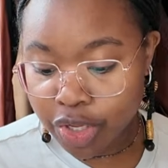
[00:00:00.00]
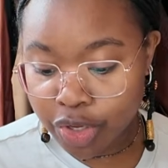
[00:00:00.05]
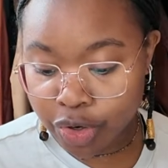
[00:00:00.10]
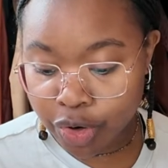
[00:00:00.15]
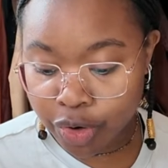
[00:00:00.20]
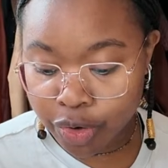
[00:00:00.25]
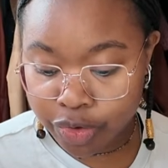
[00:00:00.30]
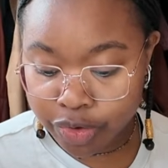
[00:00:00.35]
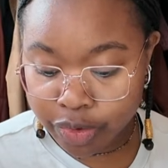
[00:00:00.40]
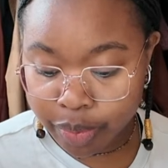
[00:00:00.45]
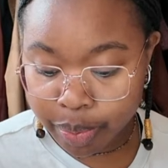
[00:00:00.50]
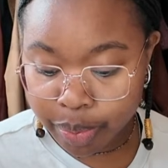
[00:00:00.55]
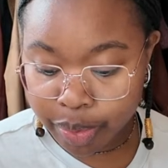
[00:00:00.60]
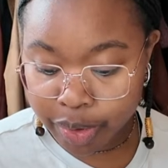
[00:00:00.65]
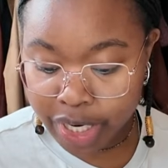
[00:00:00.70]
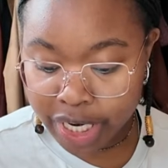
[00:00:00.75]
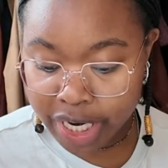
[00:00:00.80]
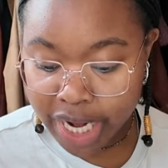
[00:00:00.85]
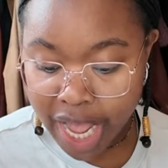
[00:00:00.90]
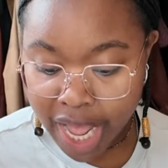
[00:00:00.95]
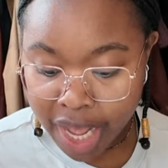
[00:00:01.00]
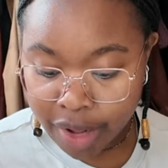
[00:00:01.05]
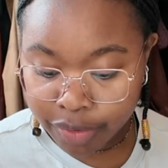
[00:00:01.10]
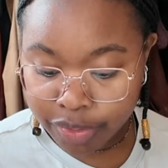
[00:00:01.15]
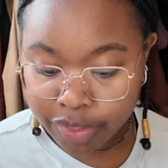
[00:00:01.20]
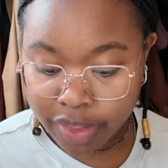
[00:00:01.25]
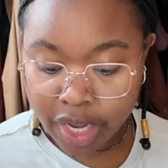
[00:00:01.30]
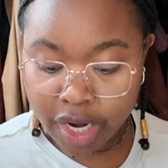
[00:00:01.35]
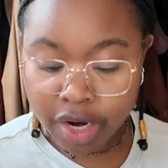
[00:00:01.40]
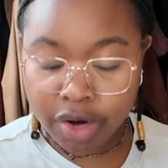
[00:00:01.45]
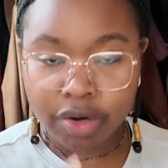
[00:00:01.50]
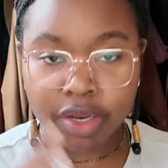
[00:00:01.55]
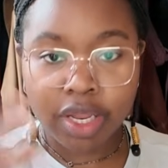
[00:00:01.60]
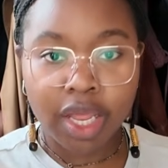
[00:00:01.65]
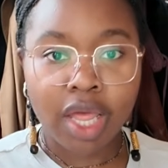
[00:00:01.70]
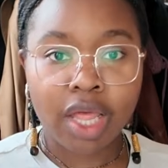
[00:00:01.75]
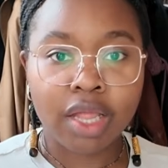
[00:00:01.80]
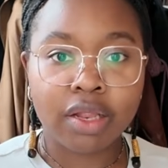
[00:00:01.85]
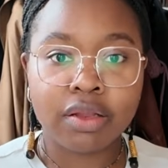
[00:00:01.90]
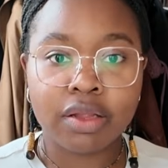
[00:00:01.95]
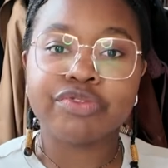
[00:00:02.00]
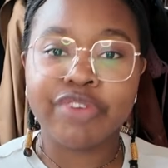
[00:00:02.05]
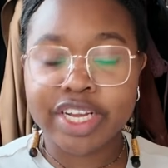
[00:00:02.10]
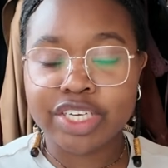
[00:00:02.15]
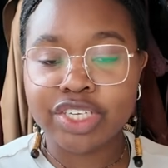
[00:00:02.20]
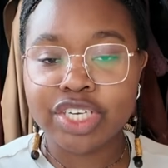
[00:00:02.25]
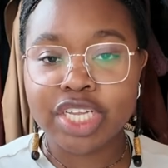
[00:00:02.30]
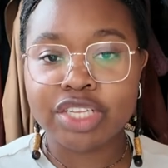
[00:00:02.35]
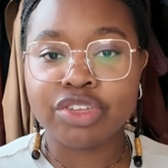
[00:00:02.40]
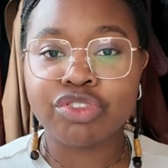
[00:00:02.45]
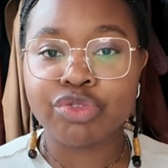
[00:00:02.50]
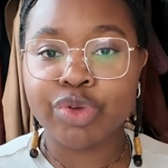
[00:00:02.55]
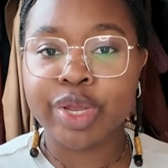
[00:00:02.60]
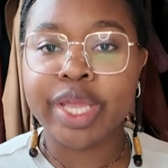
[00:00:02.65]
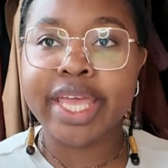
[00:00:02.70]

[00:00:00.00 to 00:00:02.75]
to put it out there that fashion industry